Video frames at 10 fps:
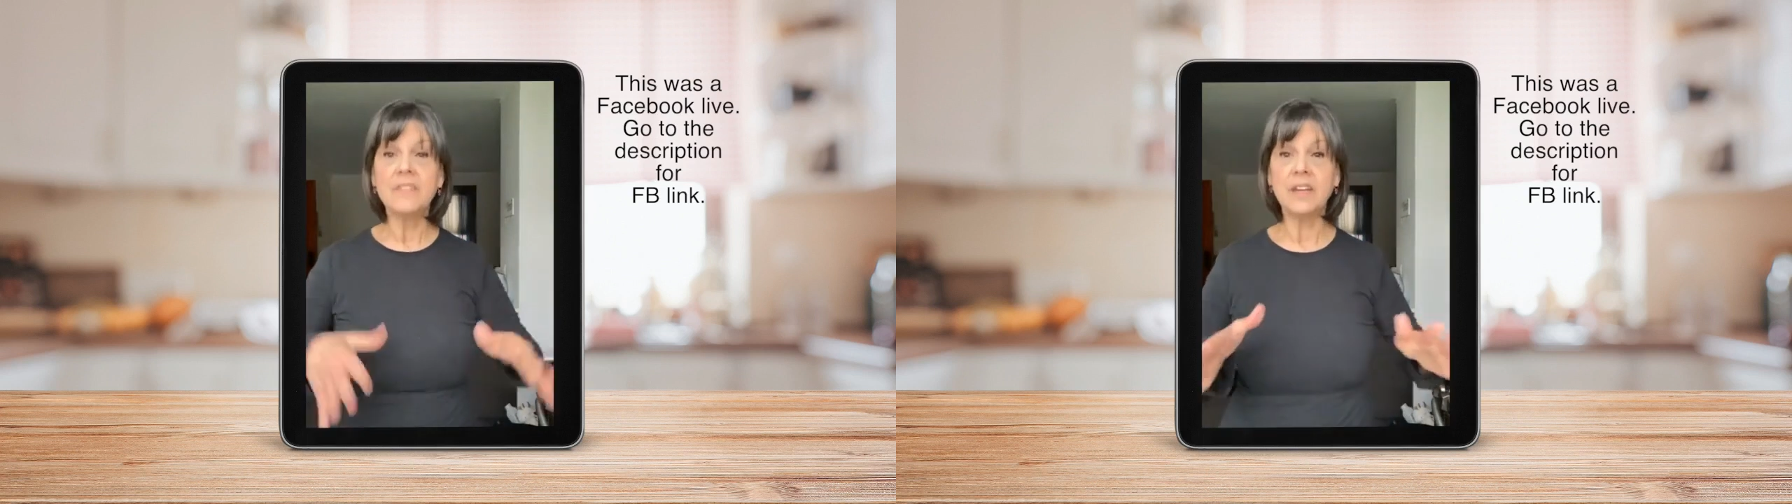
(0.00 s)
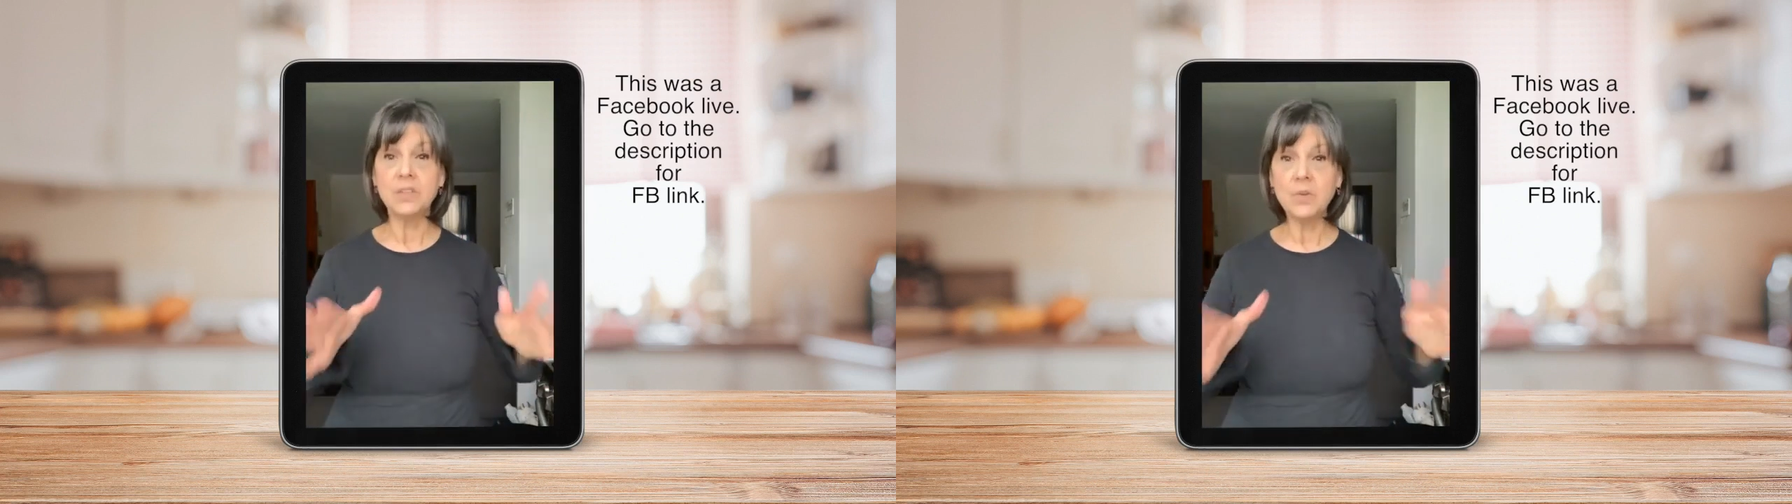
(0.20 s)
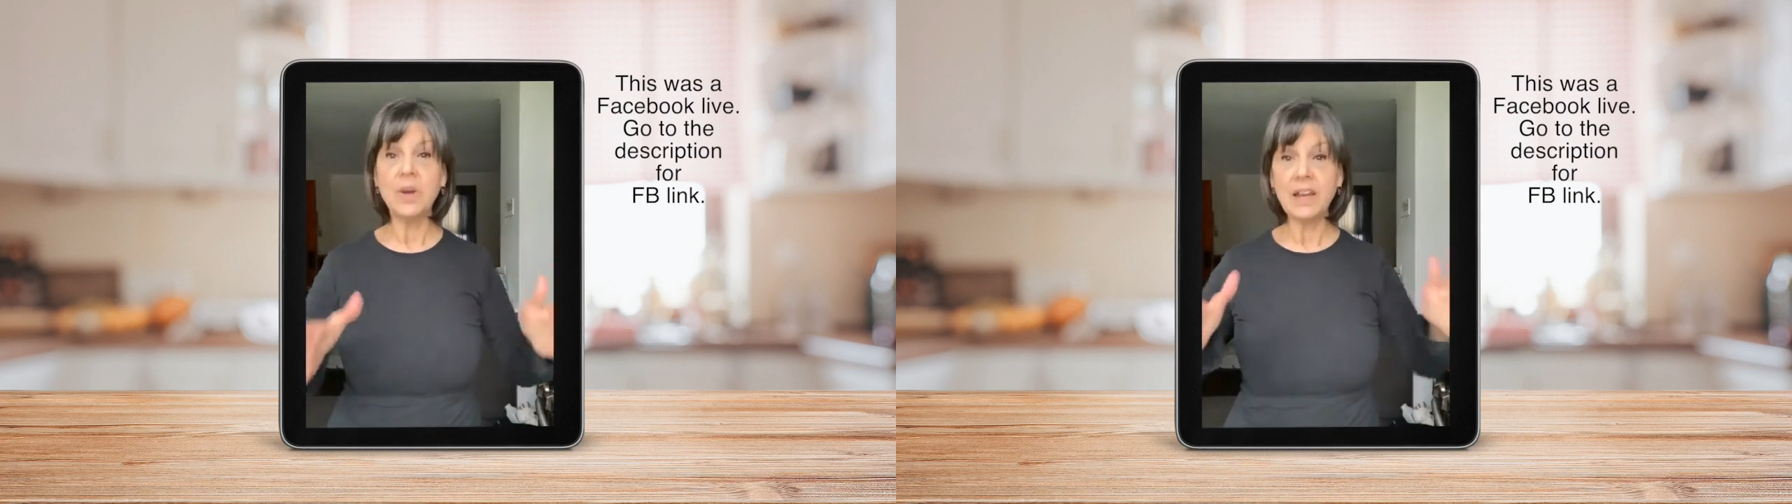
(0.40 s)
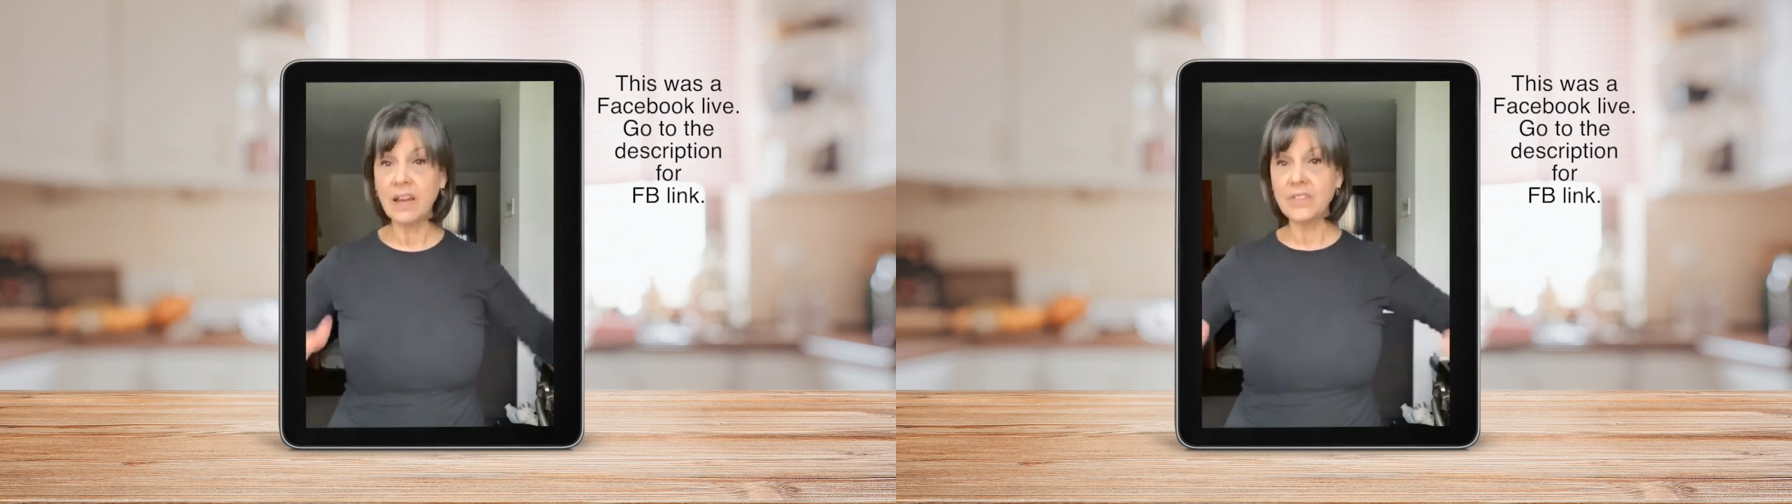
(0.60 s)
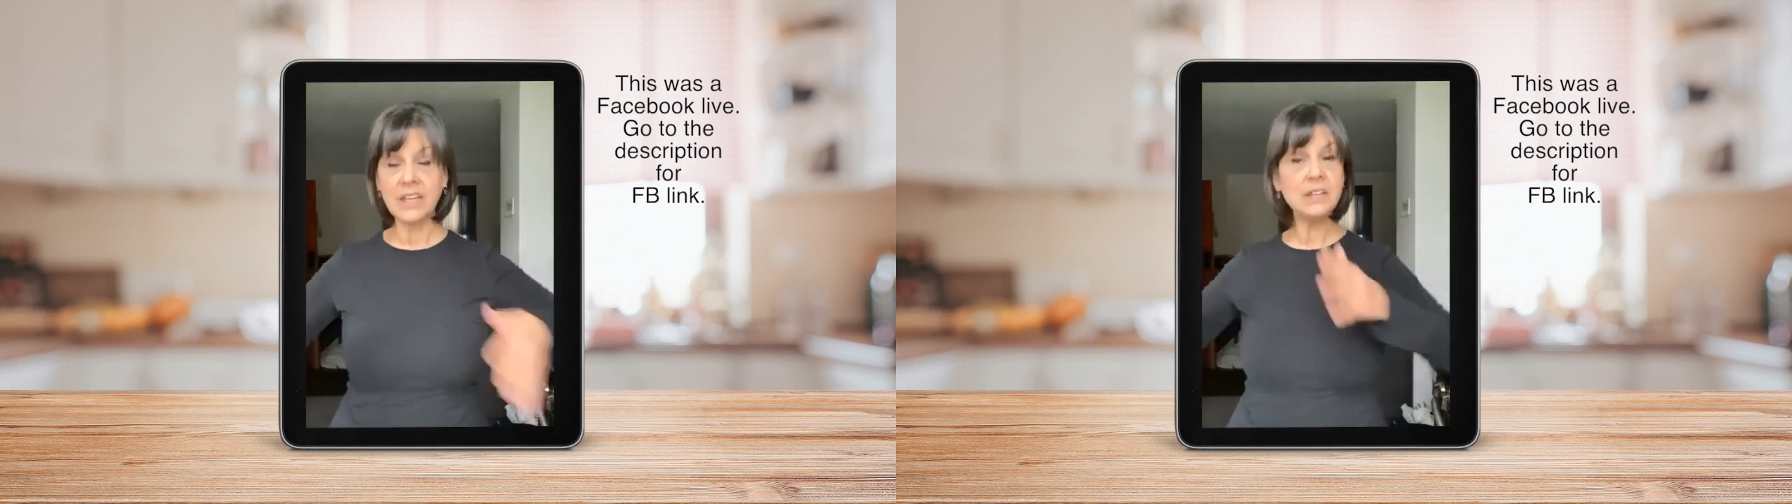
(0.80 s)
that you
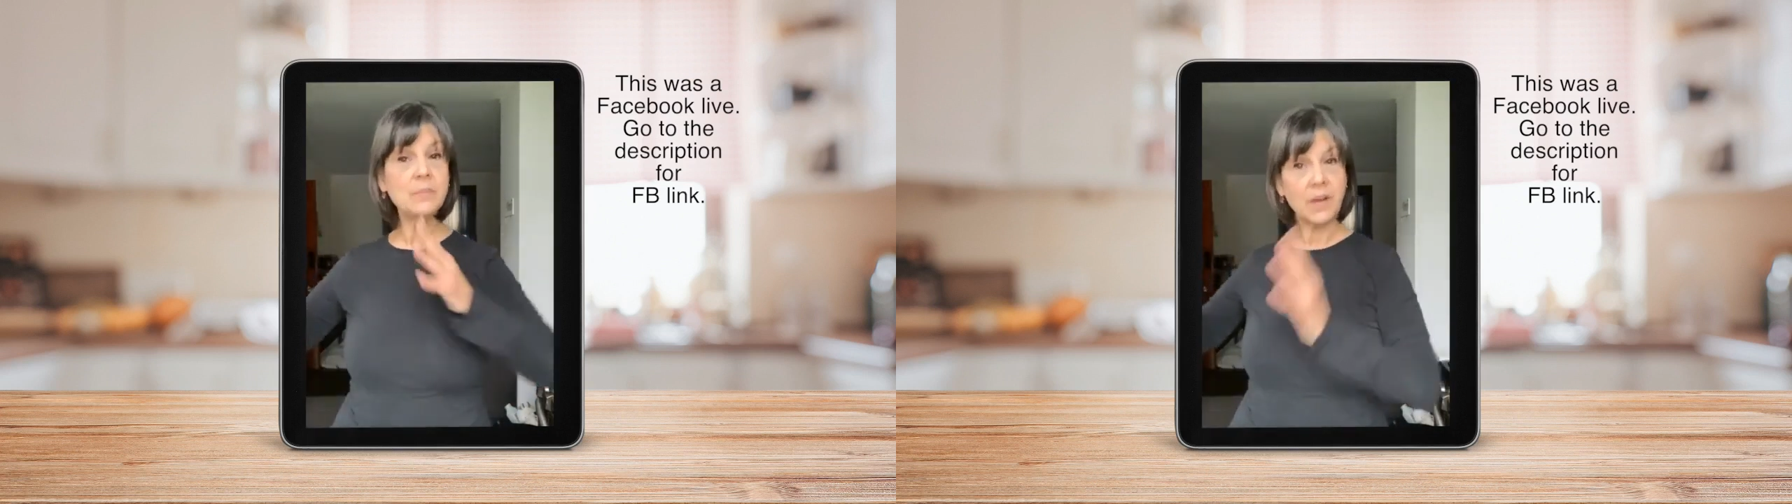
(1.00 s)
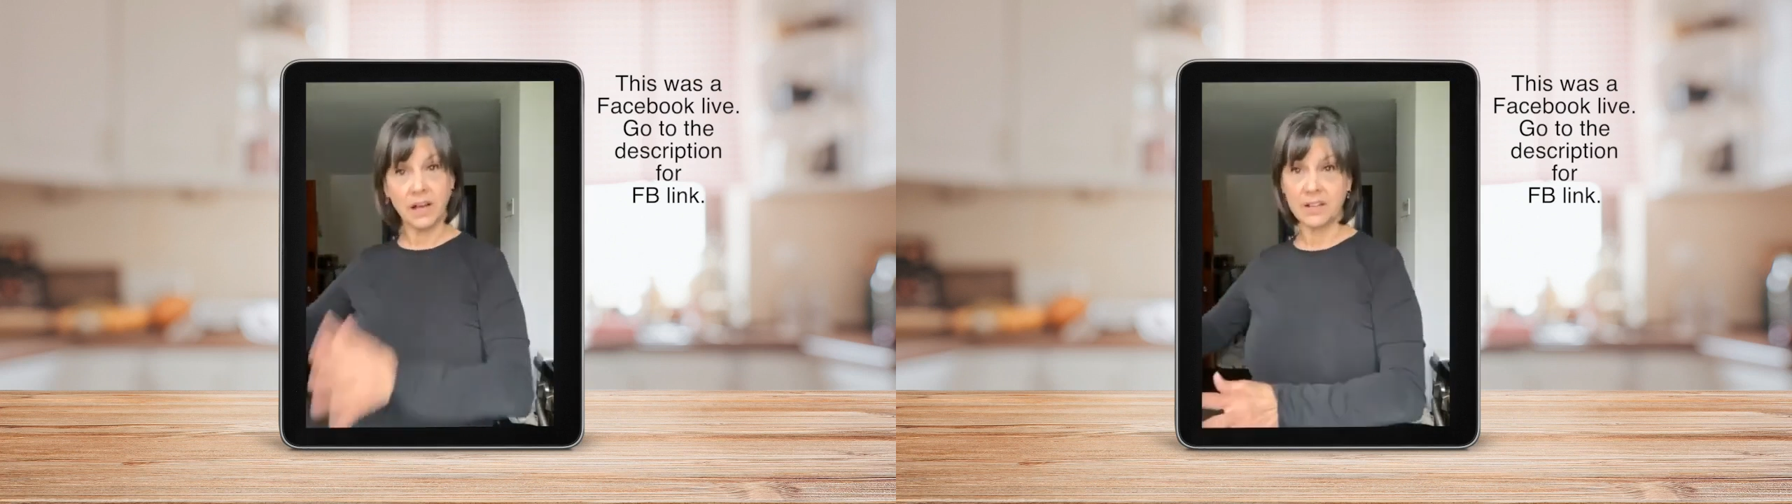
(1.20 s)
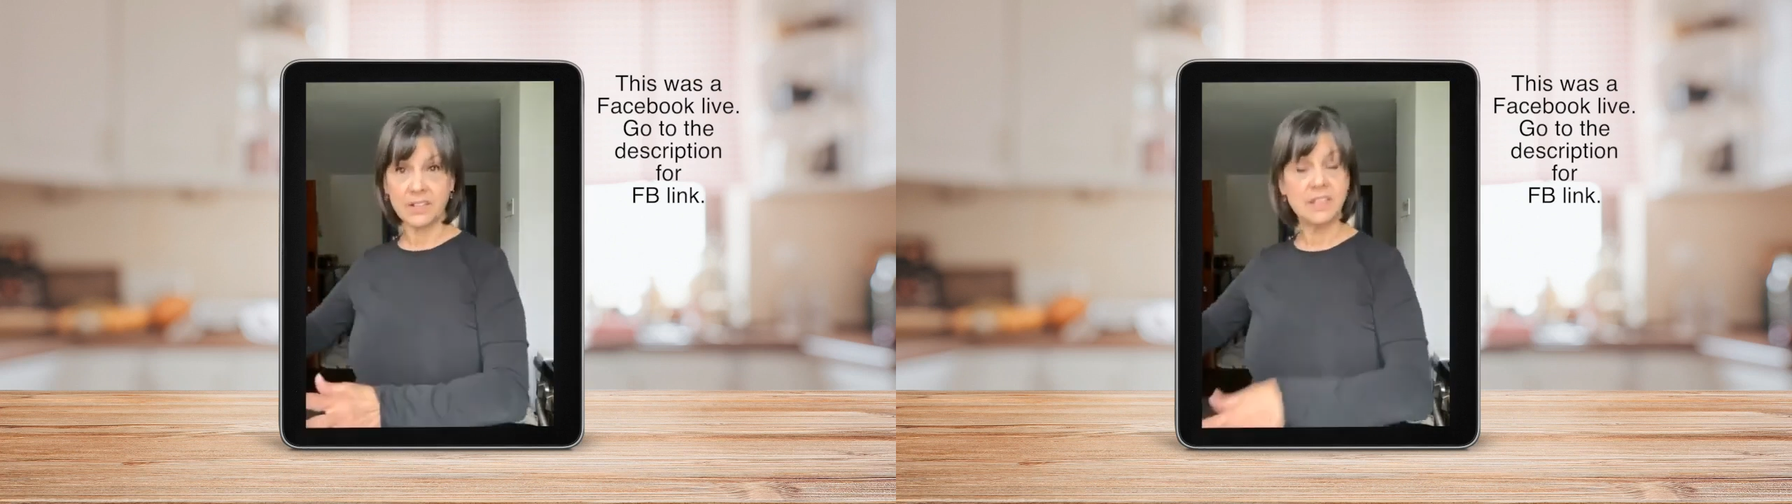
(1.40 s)
have in a box,